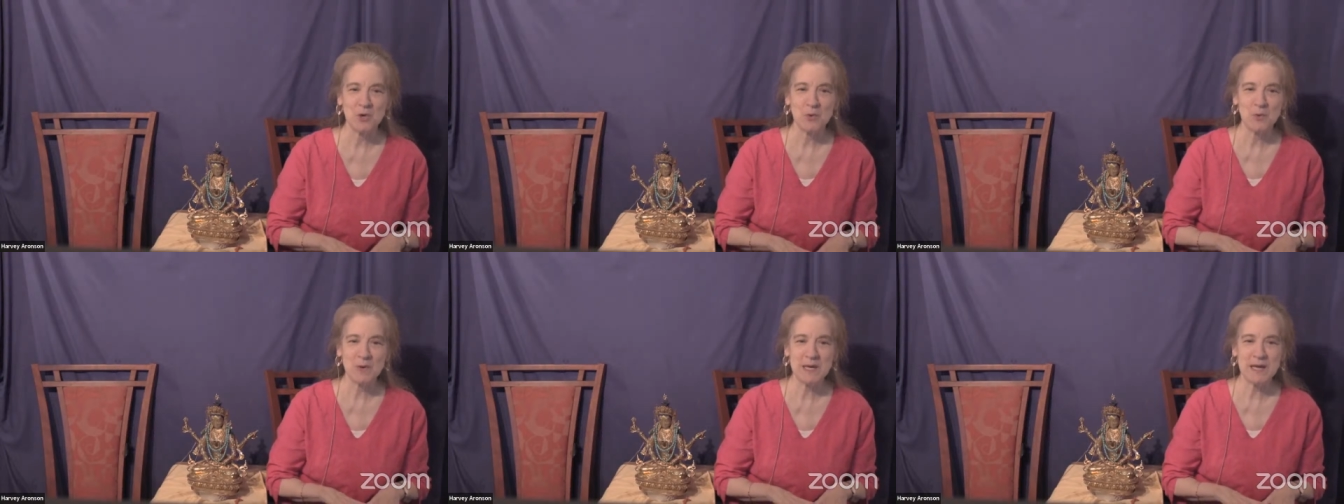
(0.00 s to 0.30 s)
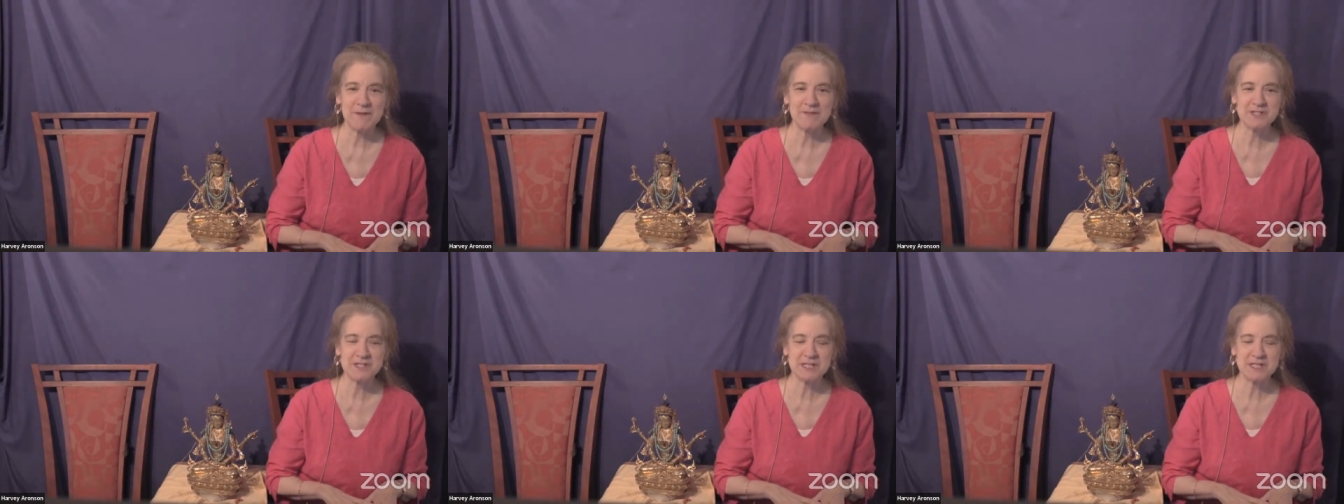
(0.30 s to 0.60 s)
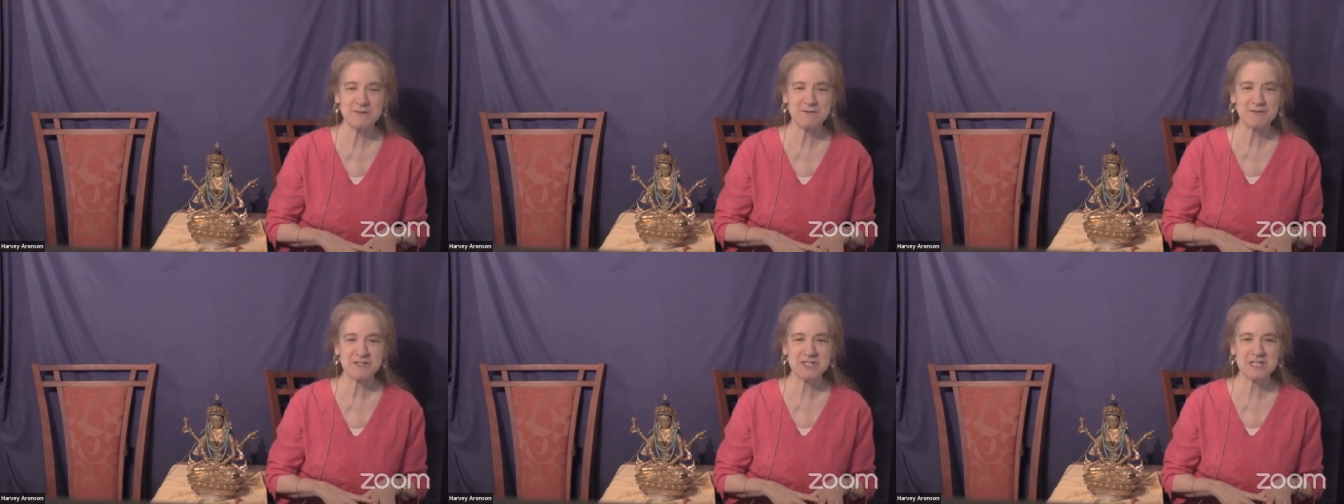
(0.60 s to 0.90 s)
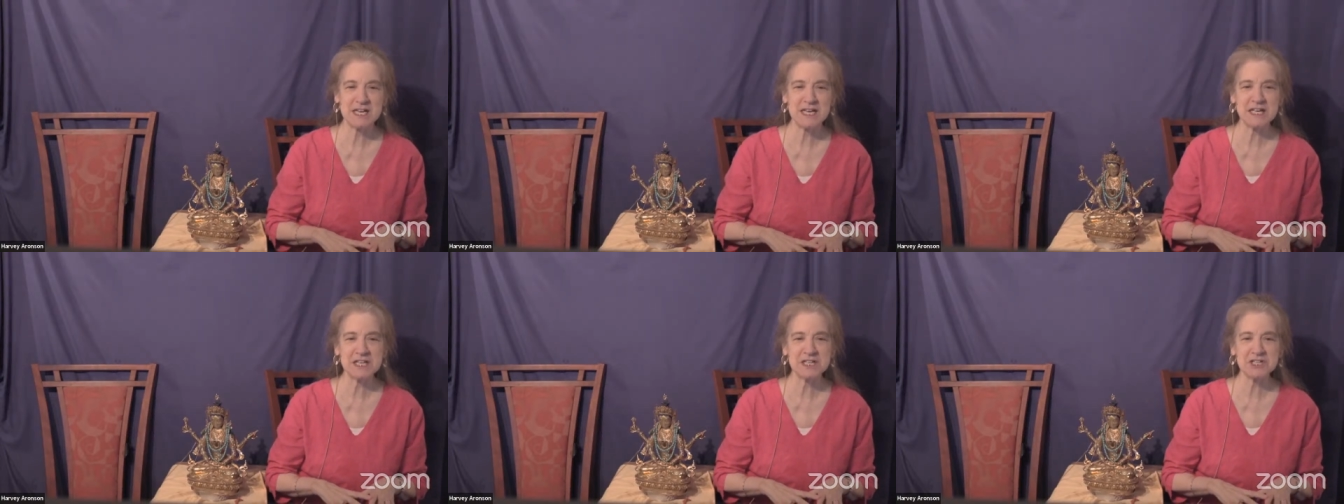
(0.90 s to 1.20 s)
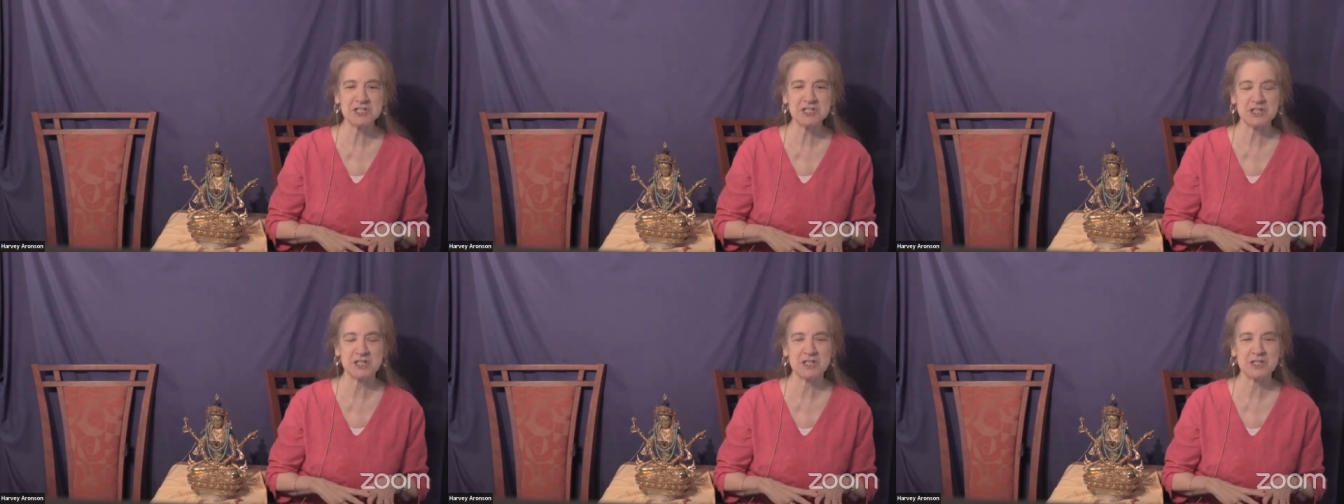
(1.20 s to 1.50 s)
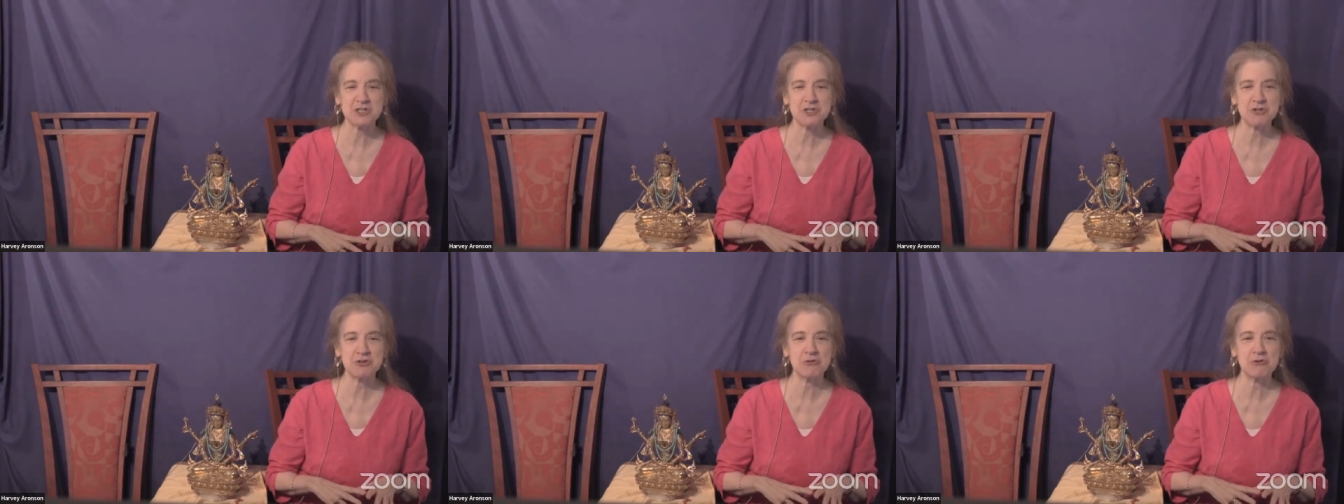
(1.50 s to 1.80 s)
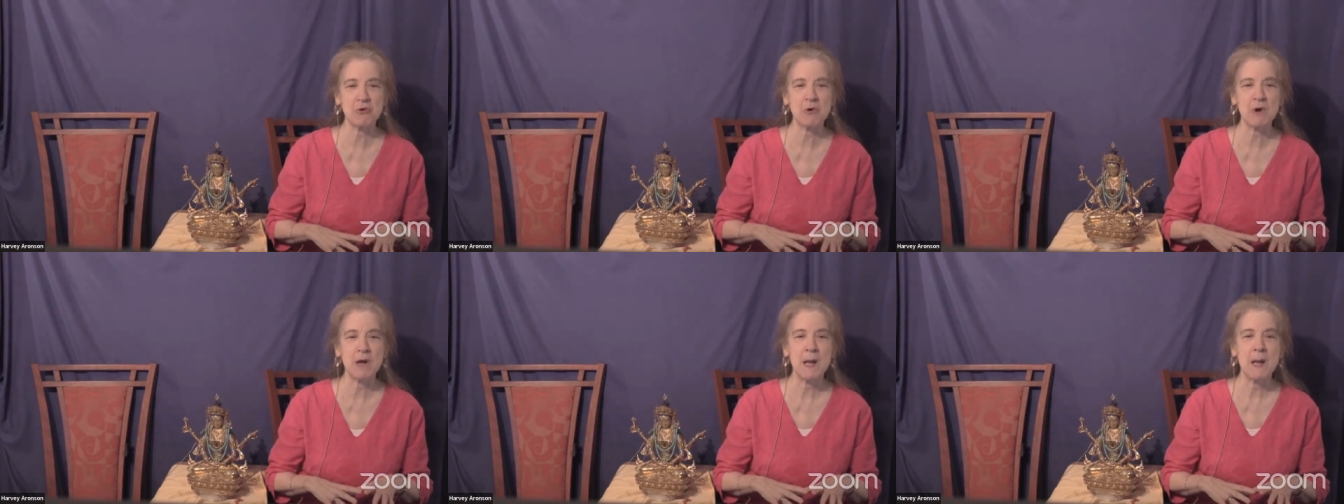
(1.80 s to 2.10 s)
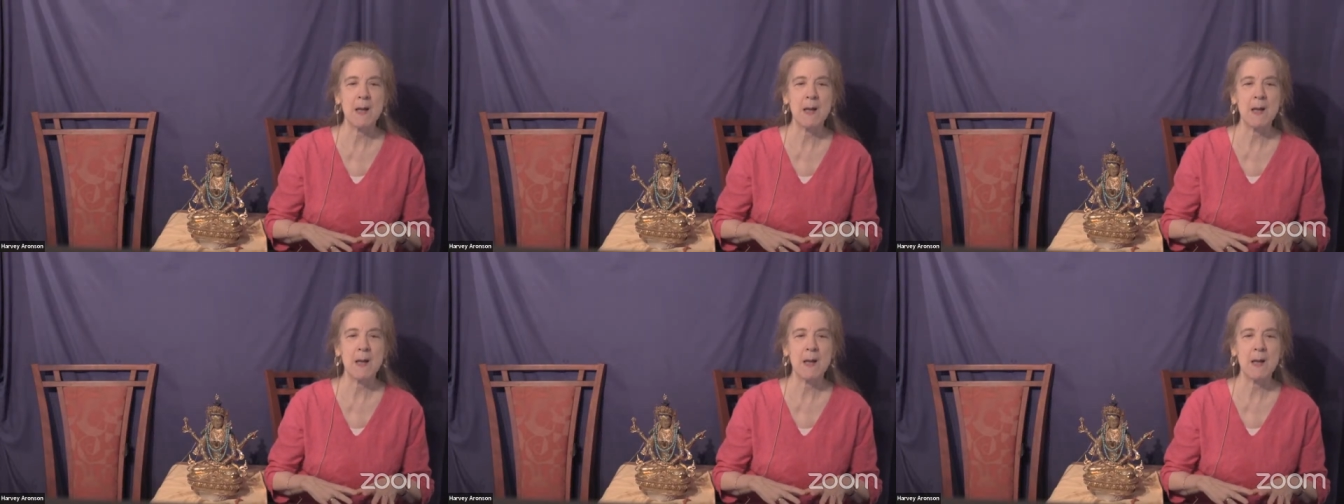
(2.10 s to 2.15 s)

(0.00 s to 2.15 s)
we have this invitation to